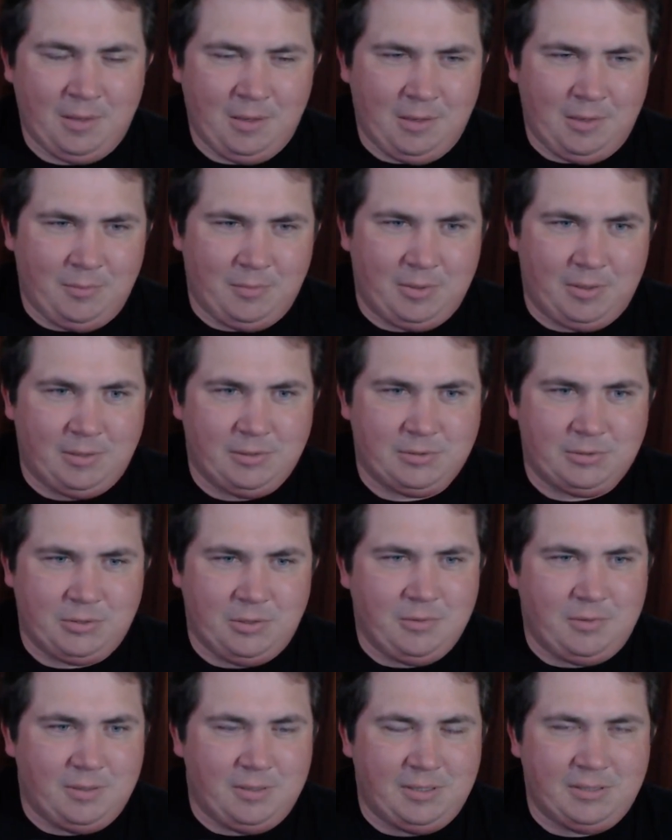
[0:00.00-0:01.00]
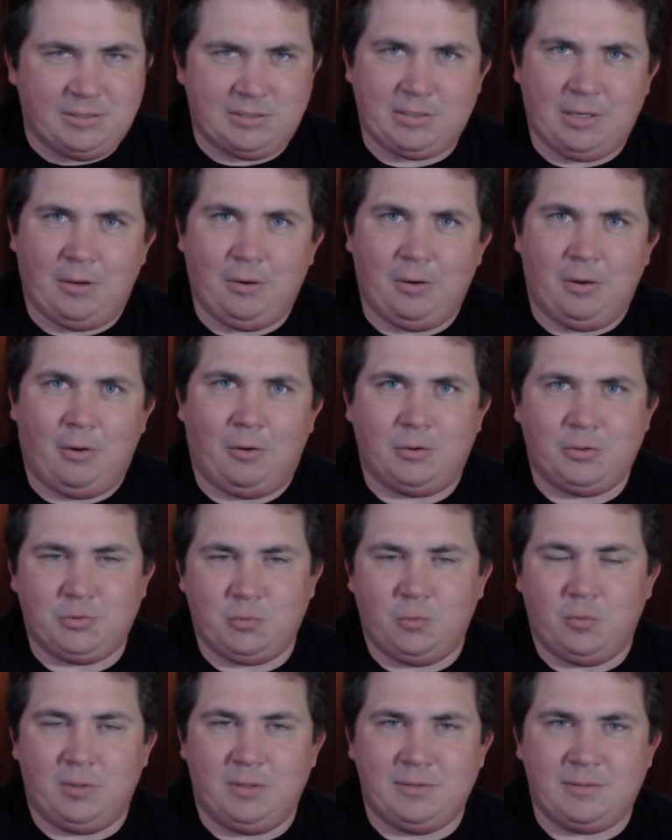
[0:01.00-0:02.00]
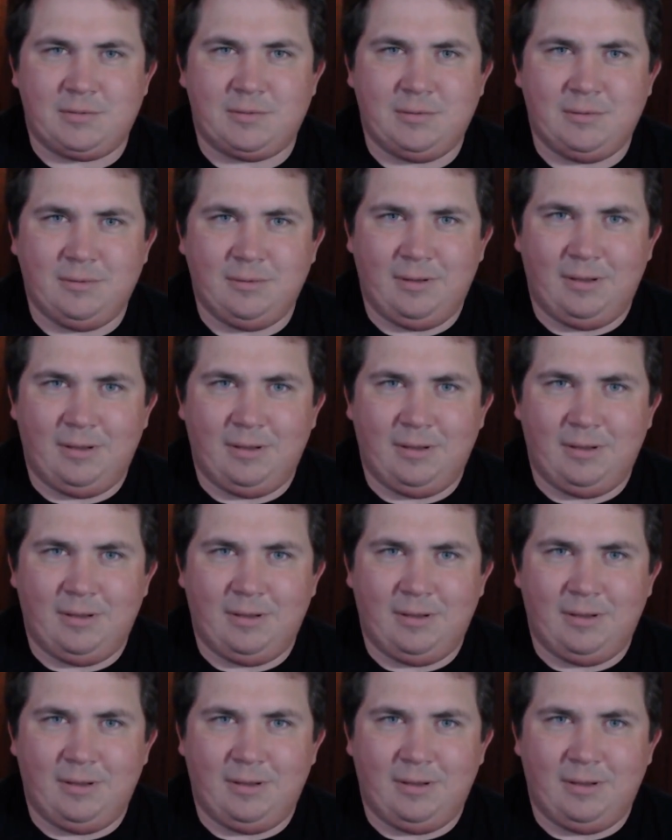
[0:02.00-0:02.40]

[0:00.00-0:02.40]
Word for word: because you can install Arch once